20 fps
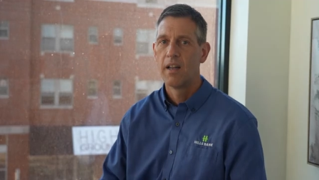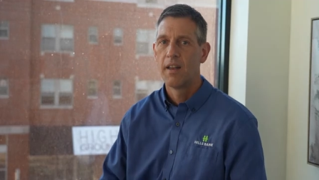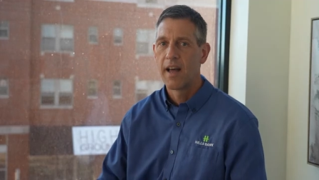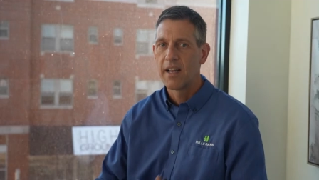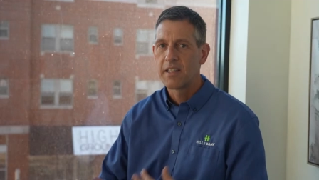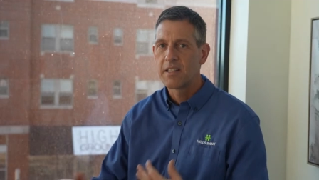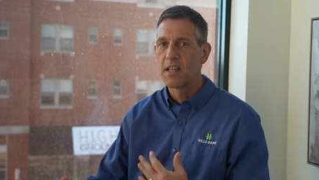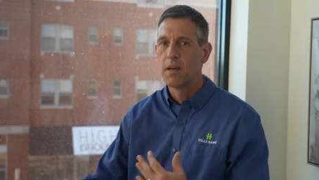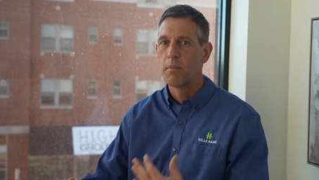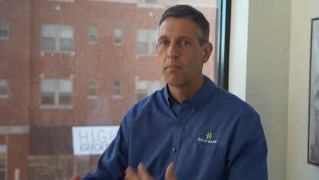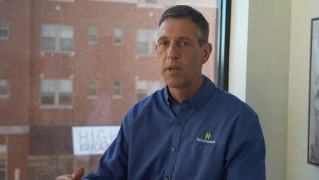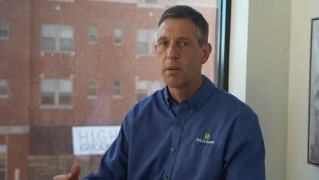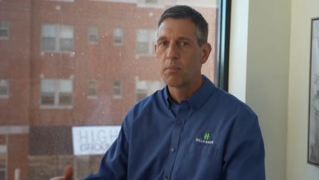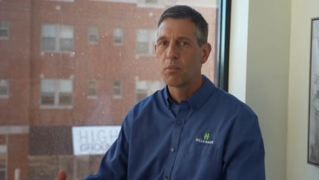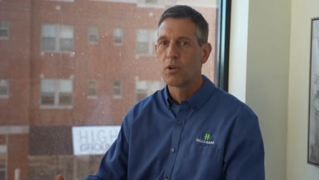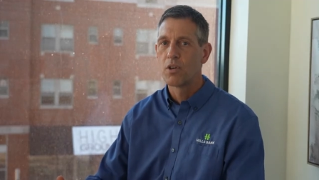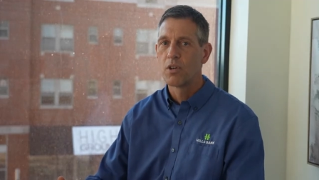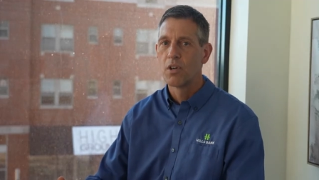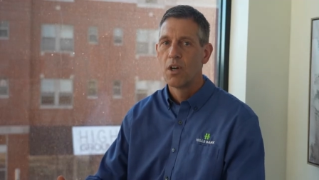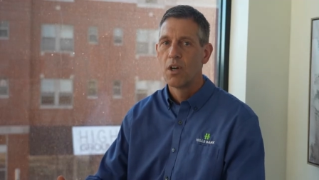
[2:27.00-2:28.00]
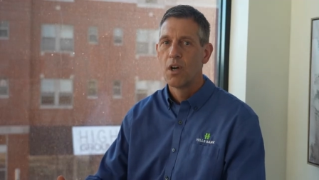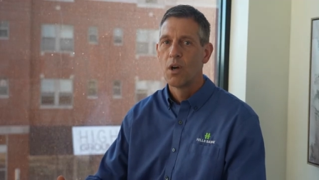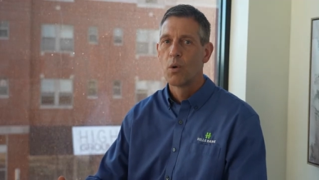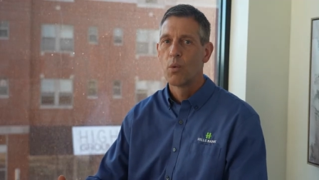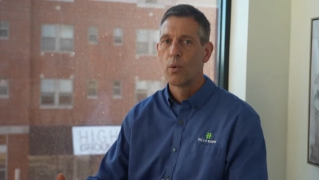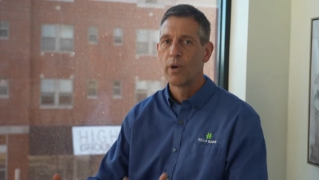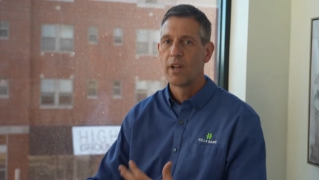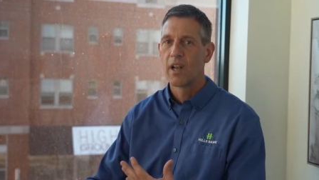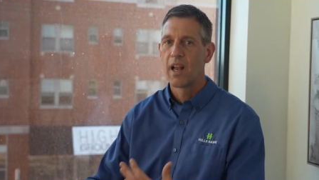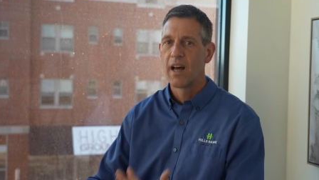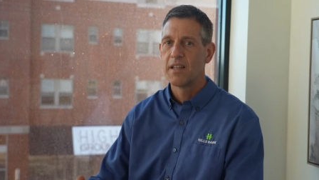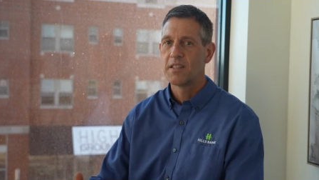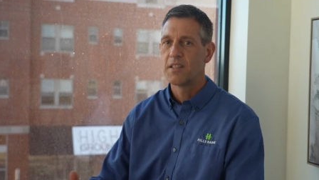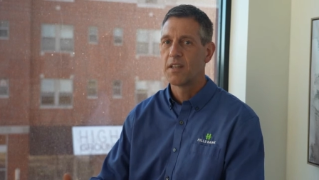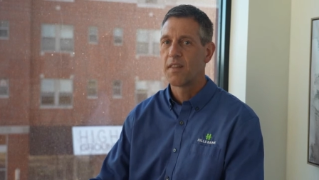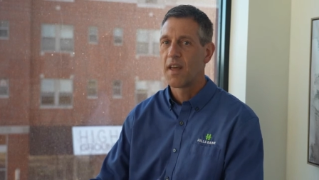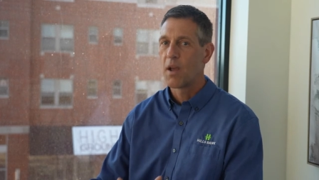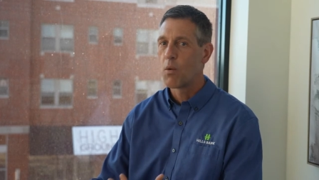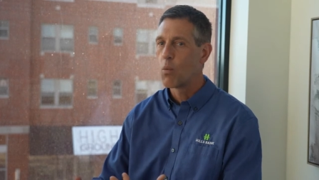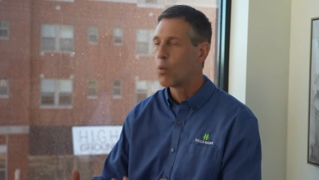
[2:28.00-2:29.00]
and that's that people realize
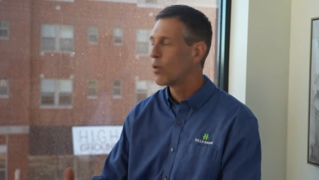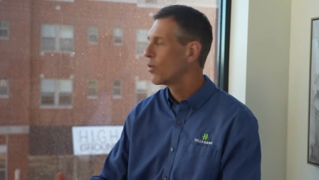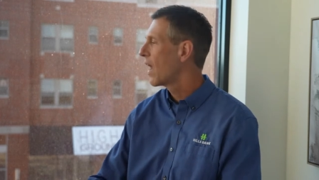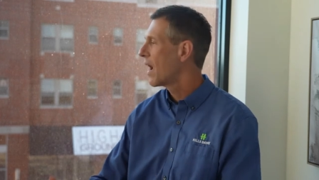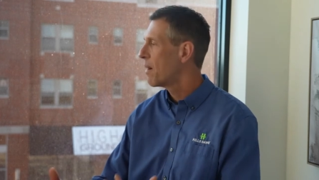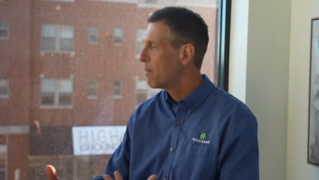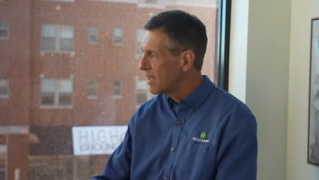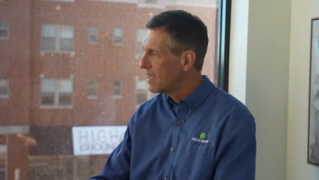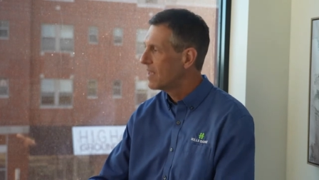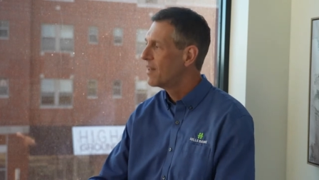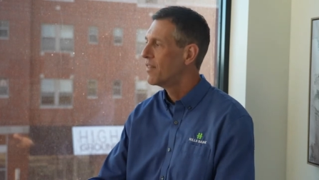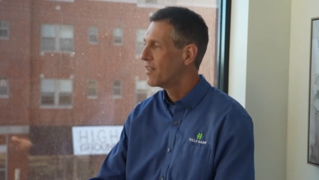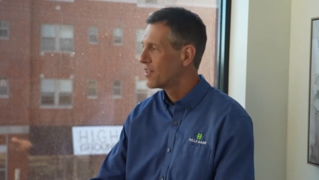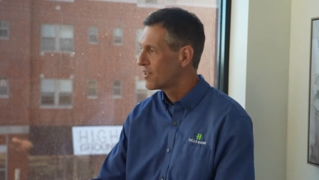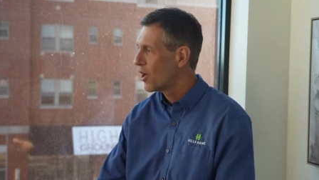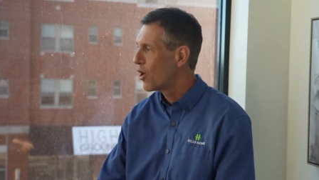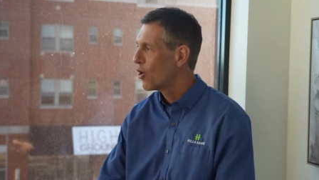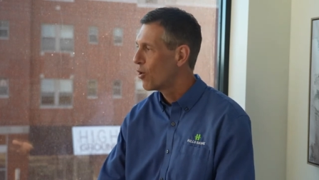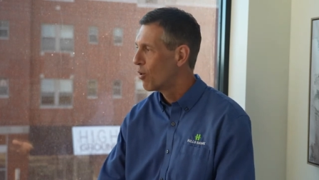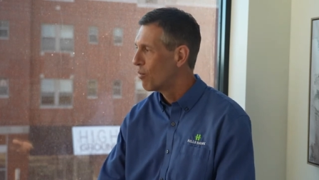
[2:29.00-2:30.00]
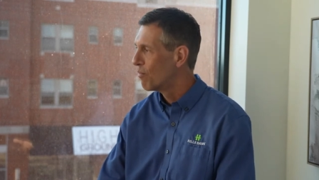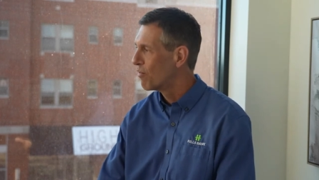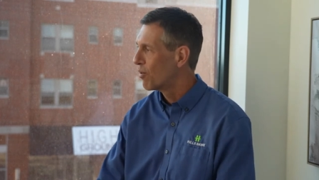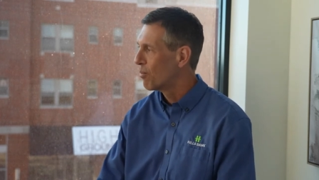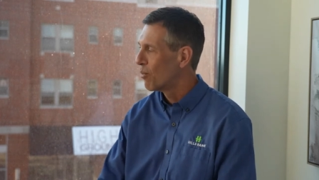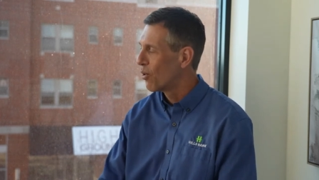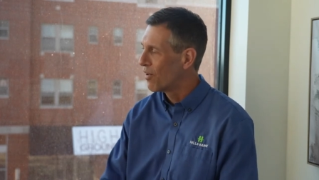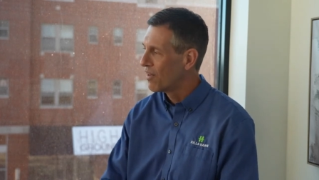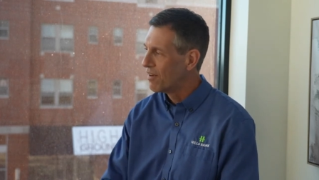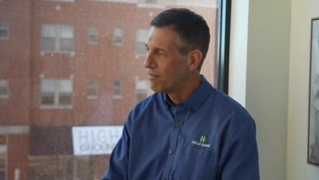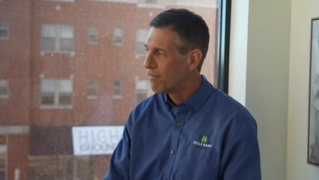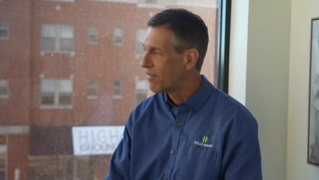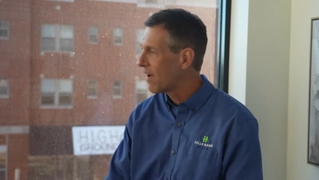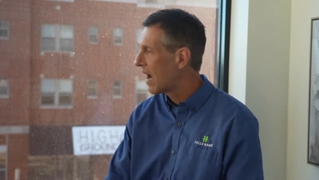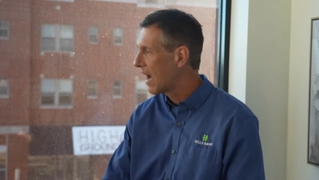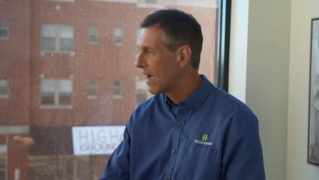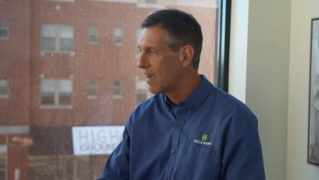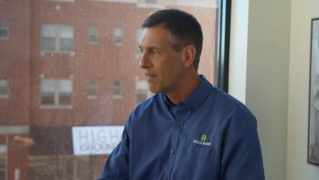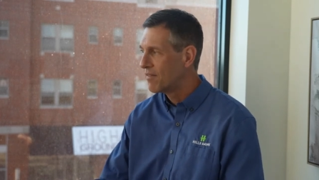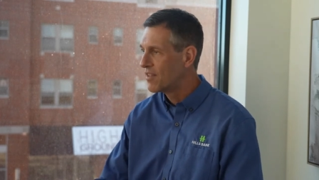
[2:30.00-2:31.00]
that they will not be in this home for more than
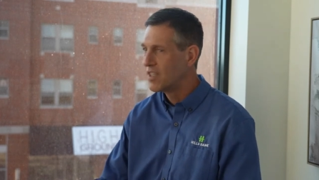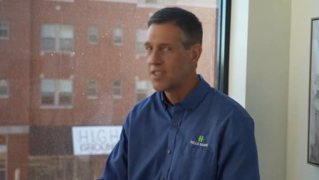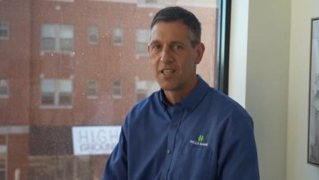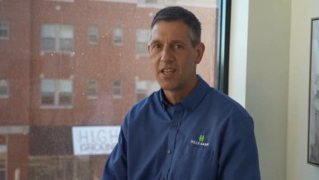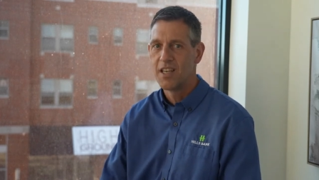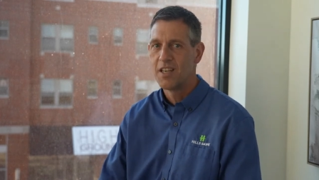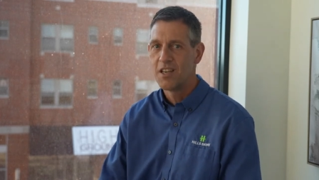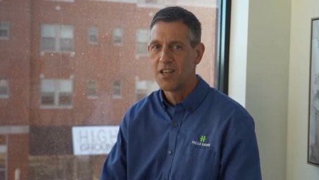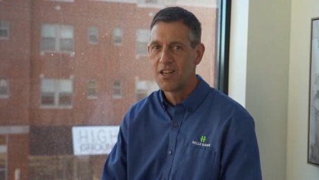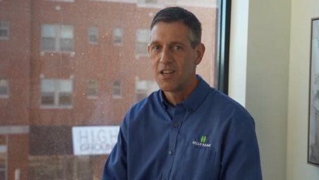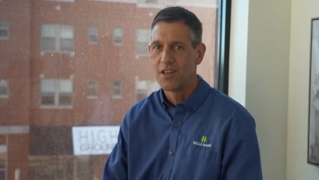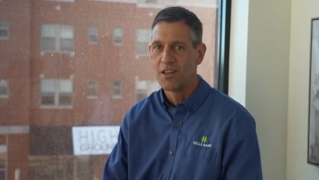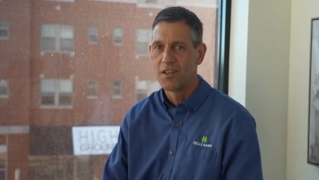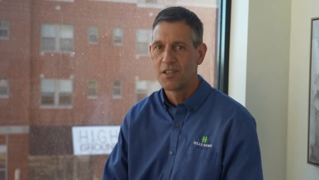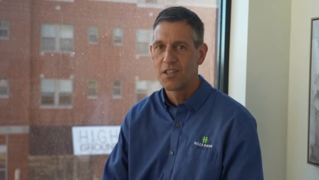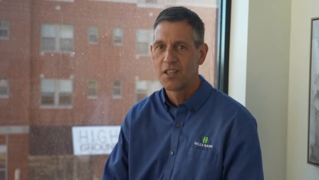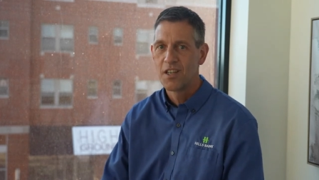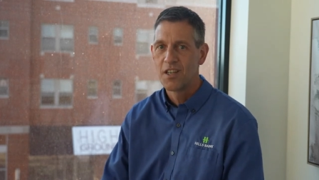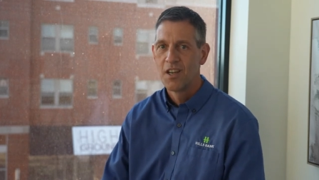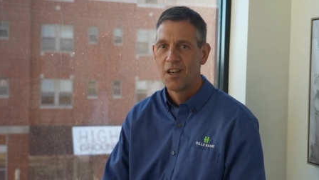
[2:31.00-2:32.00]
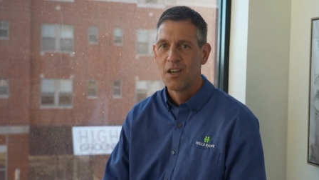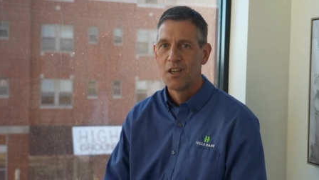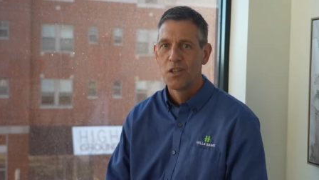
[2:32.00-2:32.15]
five to 10 years.